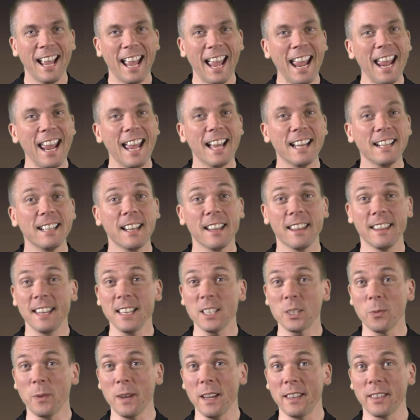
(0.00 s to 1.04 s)
And
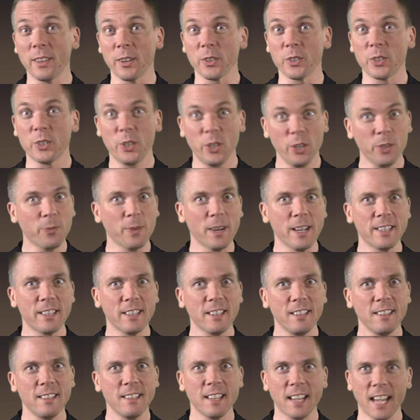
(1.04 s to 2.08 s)
this week, there's good
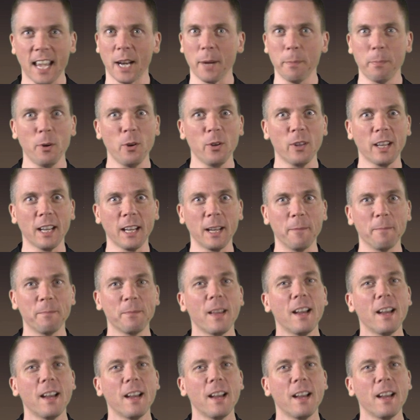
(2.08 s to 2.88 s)
reason to get up early.